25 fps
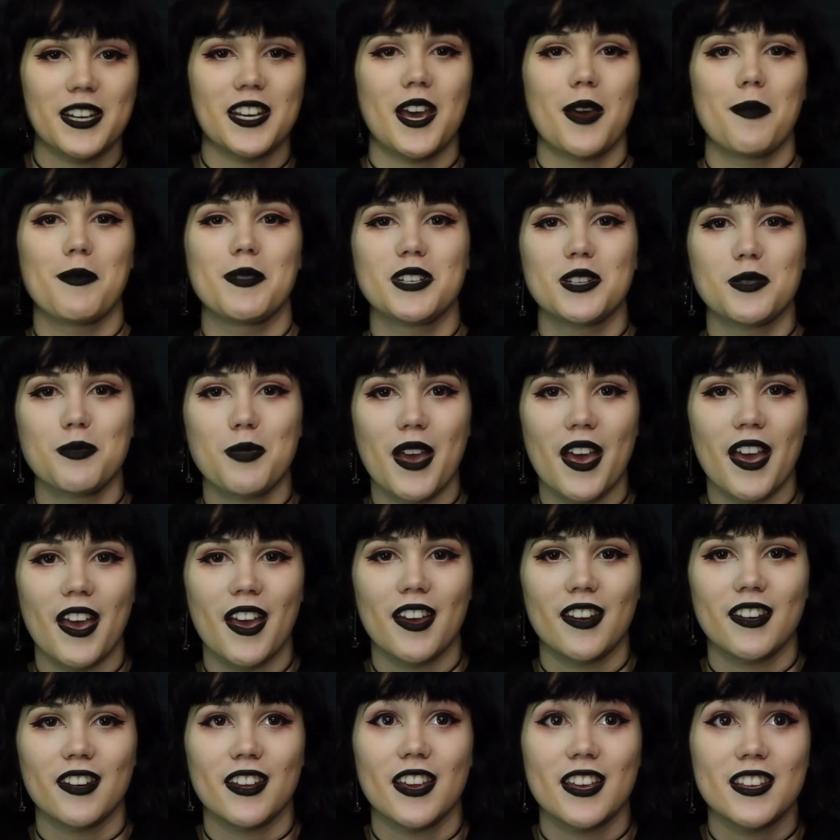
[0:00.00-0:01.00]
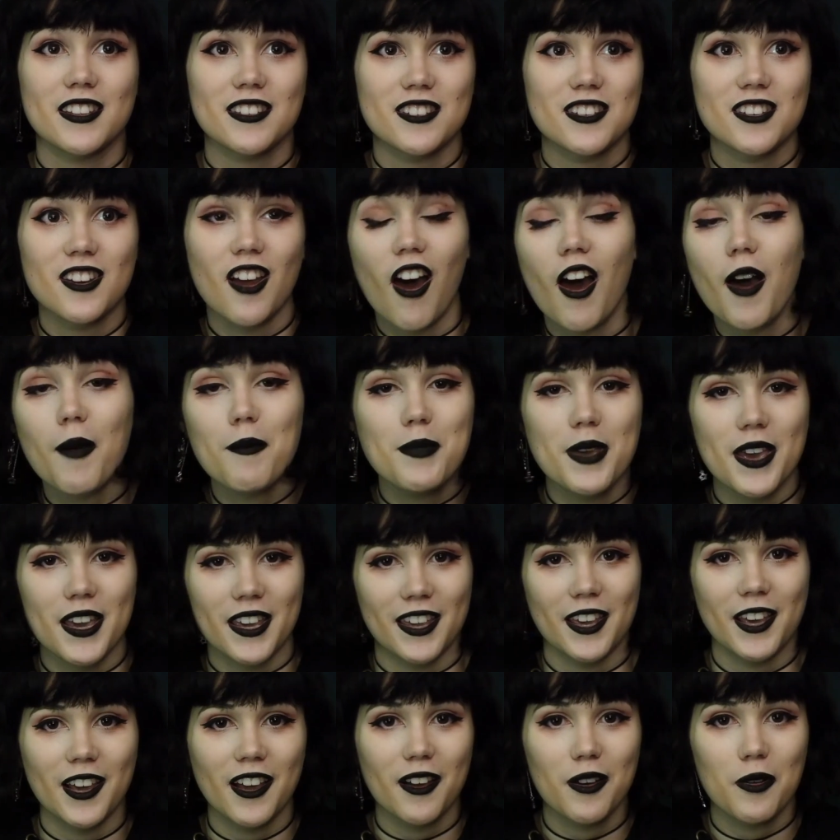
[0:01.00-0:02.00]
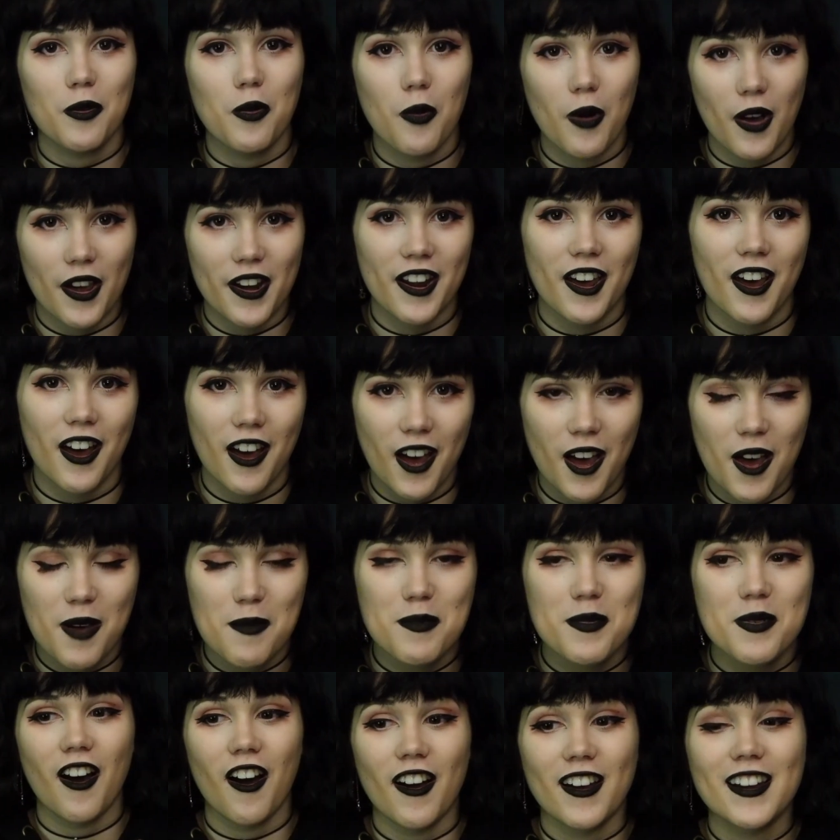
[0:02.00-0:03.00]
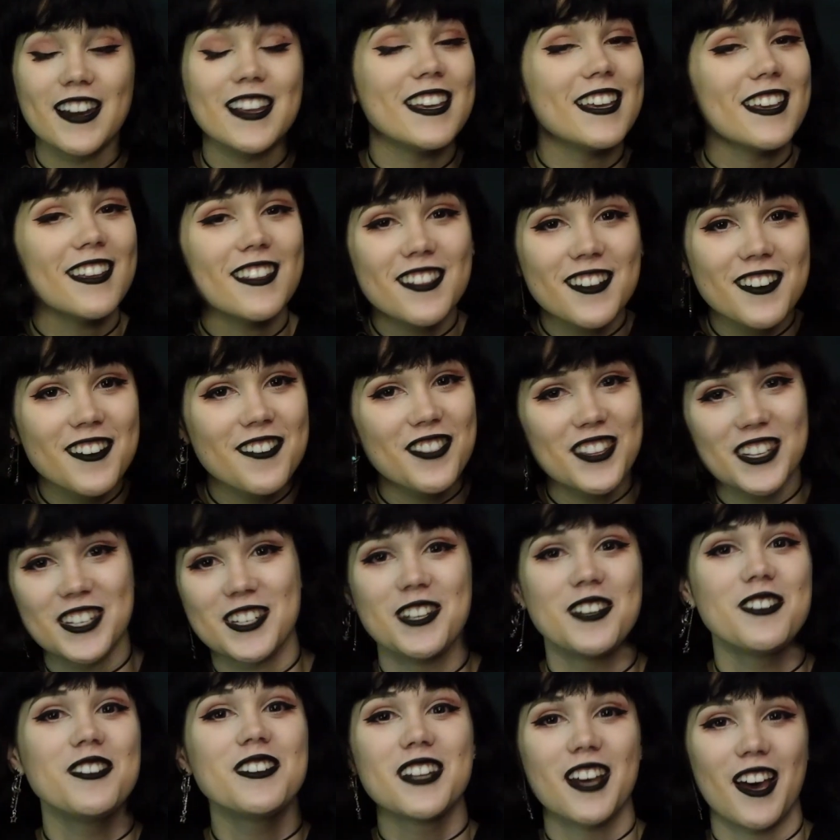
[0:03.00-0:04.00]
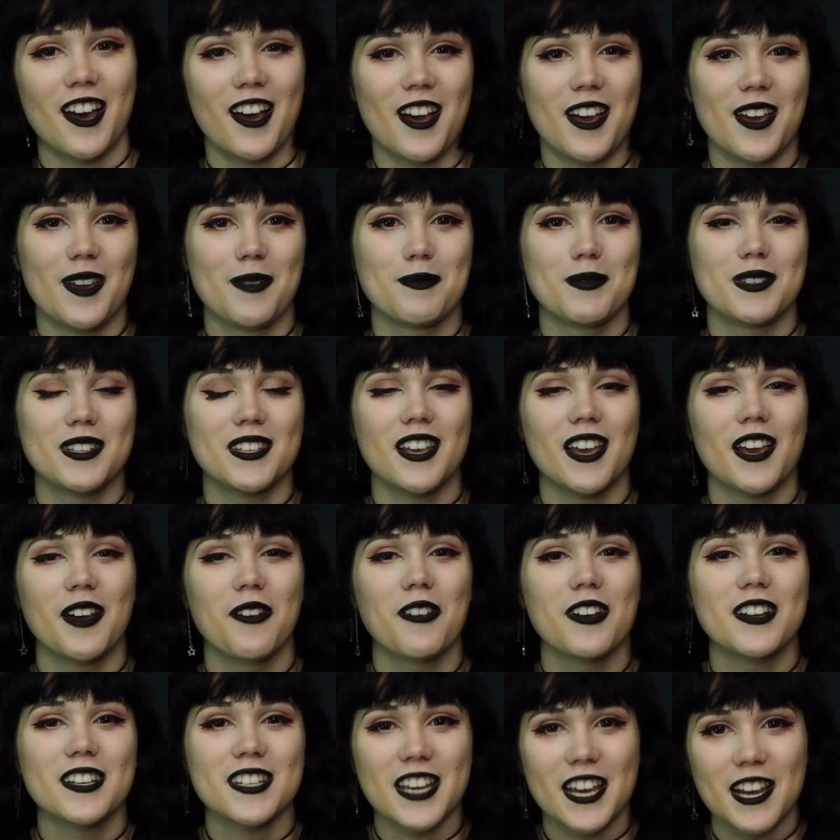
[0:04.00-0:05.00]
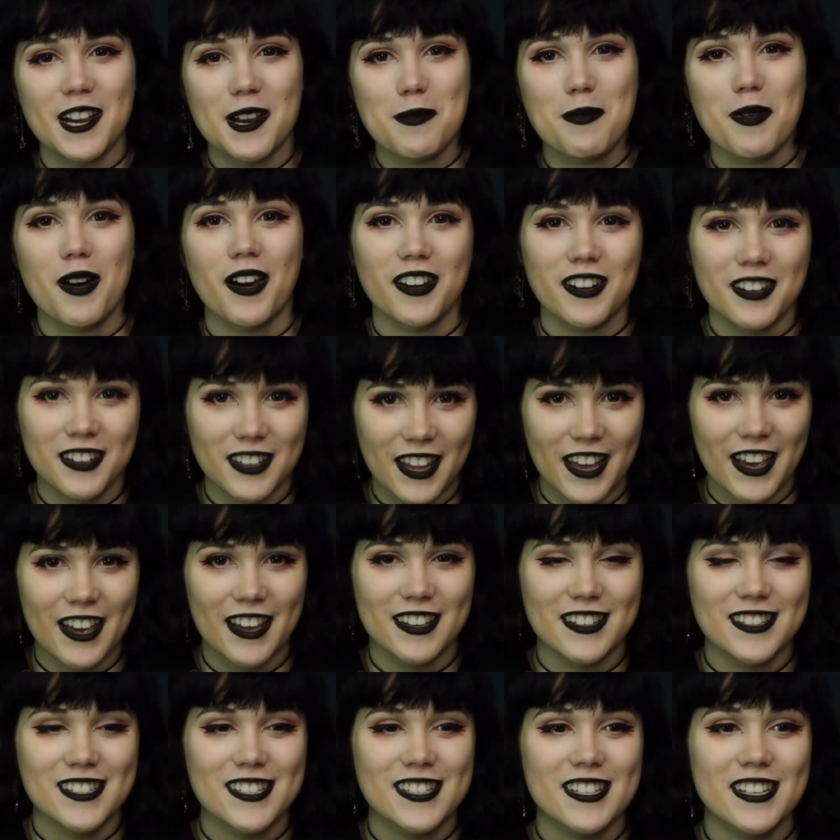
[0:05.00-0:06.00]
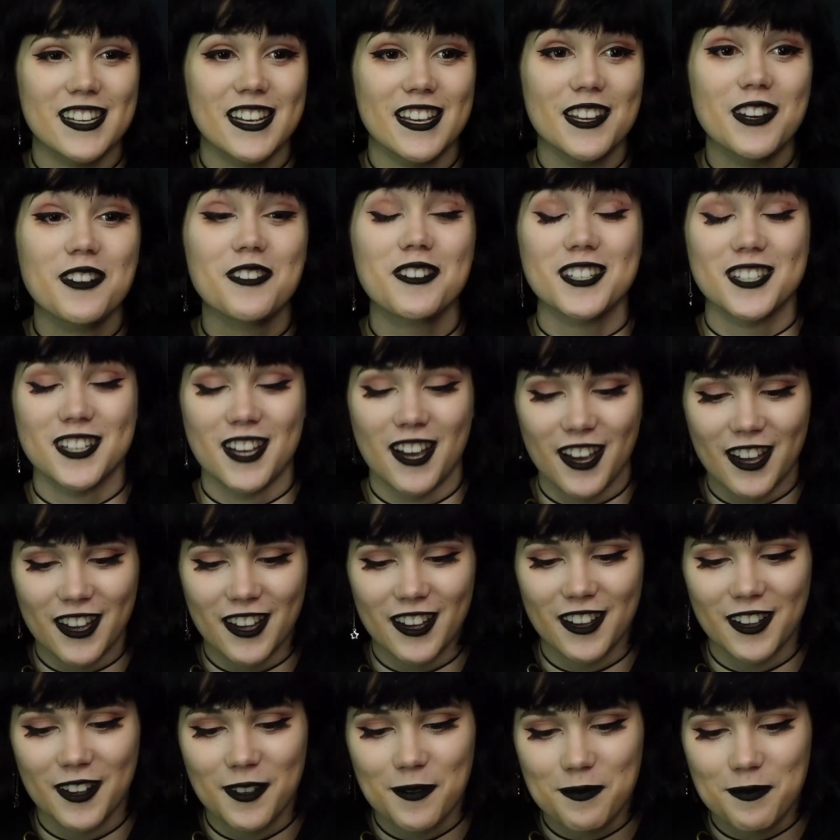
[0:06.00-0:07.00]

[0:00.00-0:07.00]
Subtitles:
time in Japan is not picking one up on either of the 2 times I went to Harry Potter Land in Osaka.